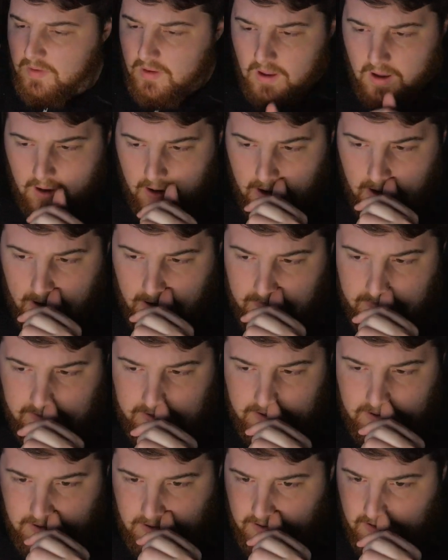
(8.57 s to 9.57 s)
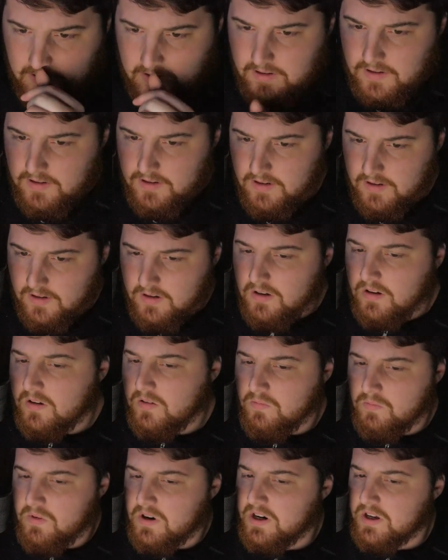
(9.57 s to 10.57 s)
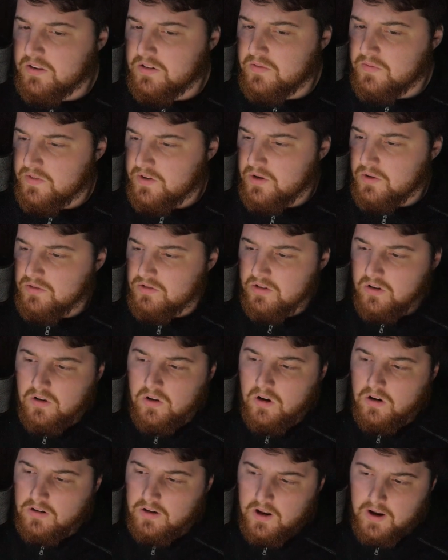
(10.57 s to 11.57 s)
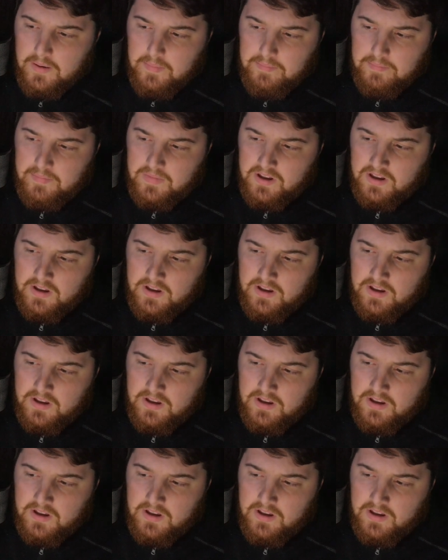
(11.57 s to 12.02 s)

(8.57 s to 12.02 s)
I haven't done regular videos in a long time,